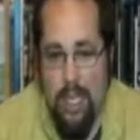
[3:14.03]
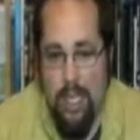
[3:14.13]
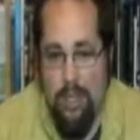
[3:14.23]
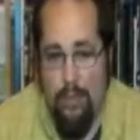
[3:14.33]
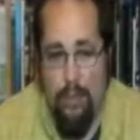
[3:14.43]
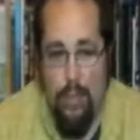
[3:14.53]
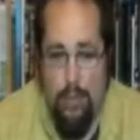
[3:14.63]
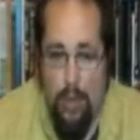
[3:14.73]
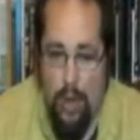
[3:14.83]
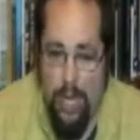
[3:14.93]
Uh, the
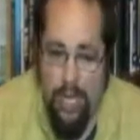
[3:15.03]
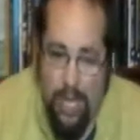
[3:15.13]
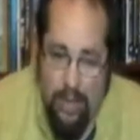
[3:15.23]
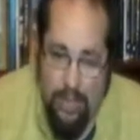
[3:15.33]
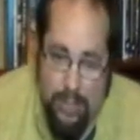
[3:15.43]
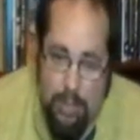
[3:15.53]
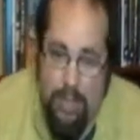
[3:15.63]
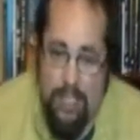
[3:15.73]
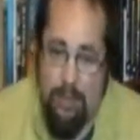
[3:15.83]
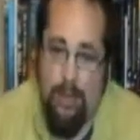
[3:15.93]
first point under this
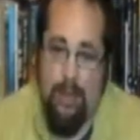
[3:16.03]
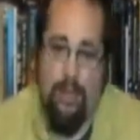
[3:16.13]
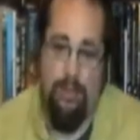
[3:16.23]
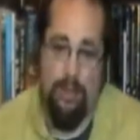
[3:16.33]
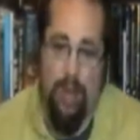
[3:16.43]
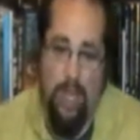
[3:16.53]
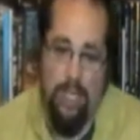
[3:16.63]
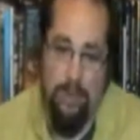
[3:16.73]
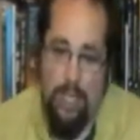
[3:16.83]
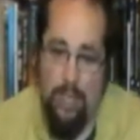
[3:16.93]
principle of
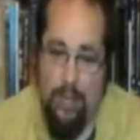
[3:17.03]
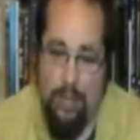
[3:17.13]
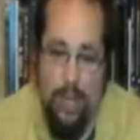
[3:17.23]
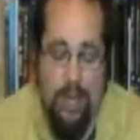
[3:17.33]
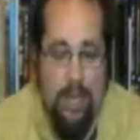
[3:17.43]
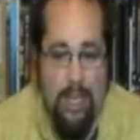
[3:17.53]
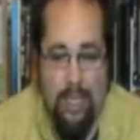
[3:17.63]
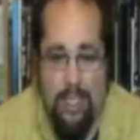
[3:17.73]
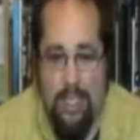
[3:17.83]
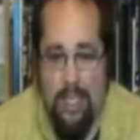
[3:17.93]
trying to be a good
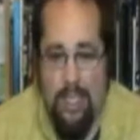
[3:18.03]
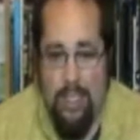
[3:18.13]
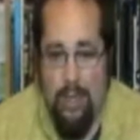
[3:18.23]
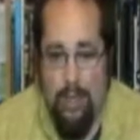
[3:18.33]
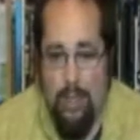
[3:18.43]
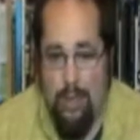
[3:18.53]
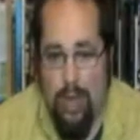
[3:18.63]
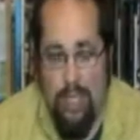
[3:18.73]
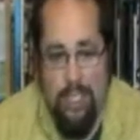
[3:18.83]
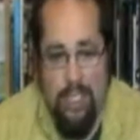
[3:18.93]
parent will
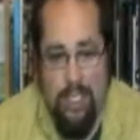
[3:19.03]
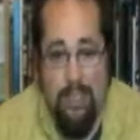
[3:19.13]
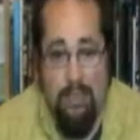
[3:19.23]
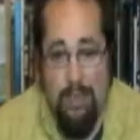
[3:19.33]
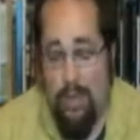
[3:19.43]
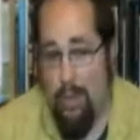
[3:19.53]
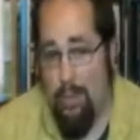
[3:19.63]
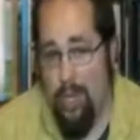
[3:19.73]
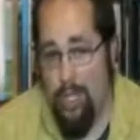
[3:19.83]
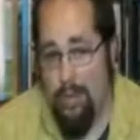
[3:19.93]
crush us if we don't
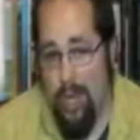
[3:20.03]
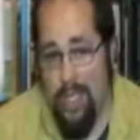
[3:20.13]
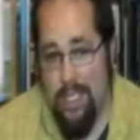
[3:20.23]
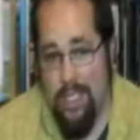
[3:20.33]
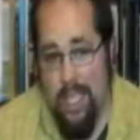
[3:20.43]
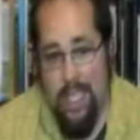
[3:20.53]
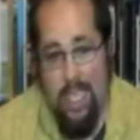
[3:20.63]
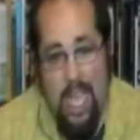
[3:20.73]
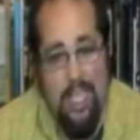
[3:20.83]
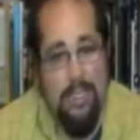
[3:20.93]
embrace grace is that
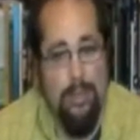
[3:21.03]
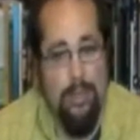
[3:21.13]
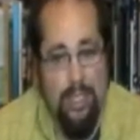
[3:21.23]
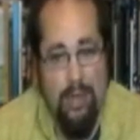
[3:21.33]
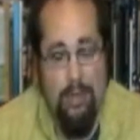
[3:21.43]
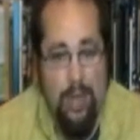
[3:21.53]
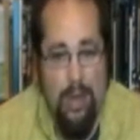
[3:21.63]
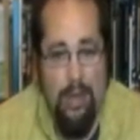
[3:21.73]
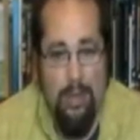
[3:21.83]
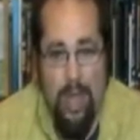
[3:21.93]
gospel centered
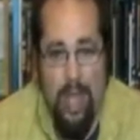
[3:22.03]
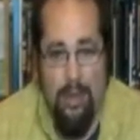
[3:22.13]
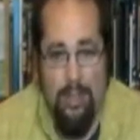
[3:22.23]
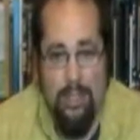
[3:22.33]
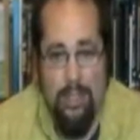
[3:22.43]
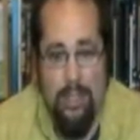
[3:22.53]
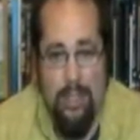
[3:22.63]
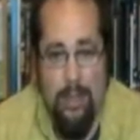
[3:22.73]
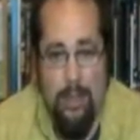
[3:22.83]
parenting matters.